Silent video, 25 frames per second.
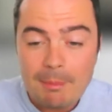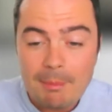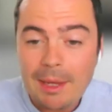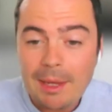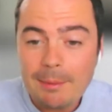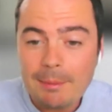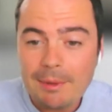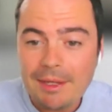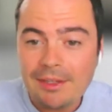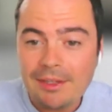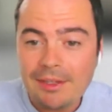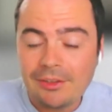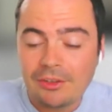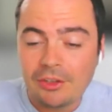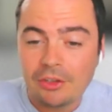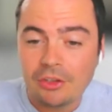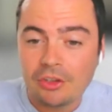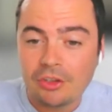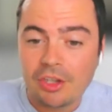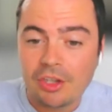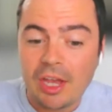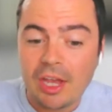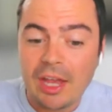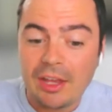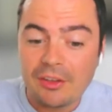Maybe it's
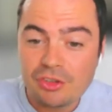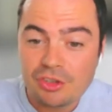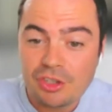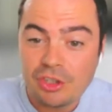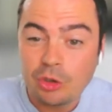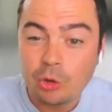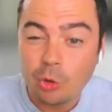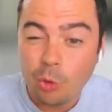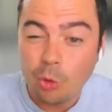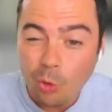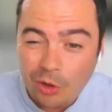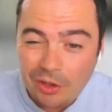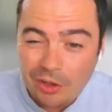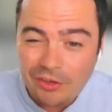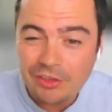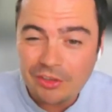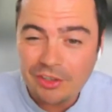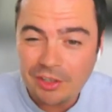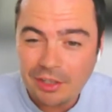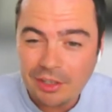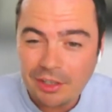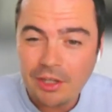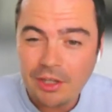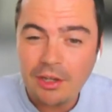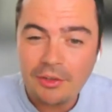just actually talking
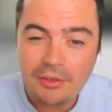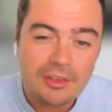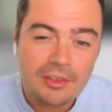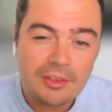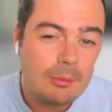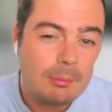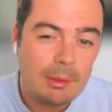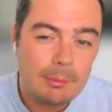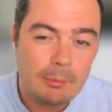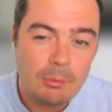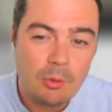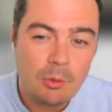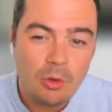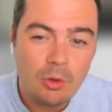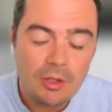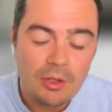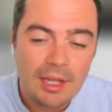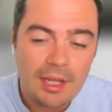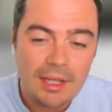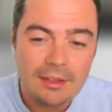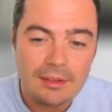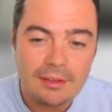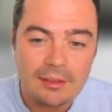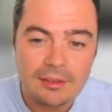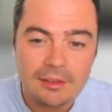to your clients a little bit more,
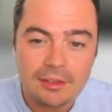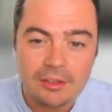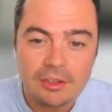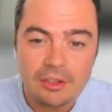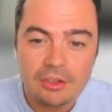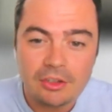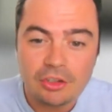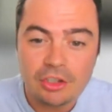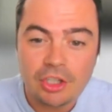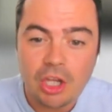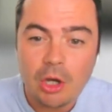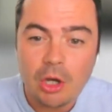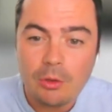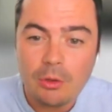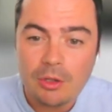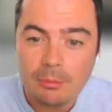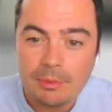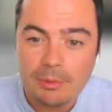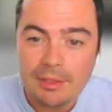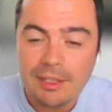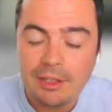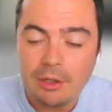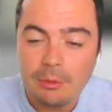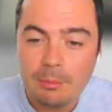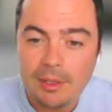getting to know
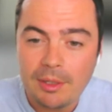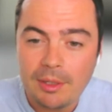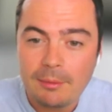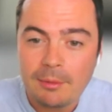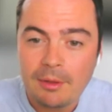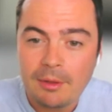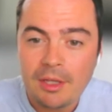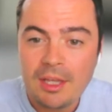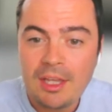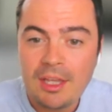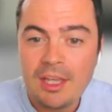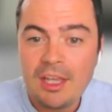them a little bit,